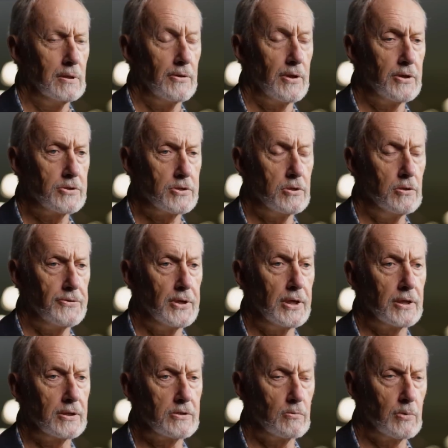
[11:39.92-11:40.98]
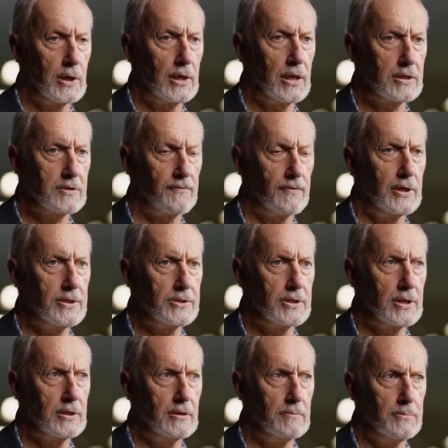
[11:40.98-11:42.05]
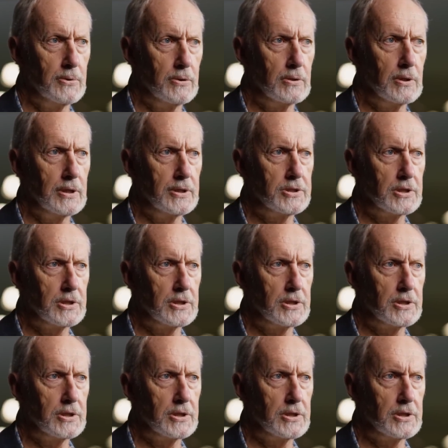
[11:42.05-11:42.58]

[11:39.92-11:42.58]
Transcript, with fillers: Those two things, the wheel arch flares and the boot lid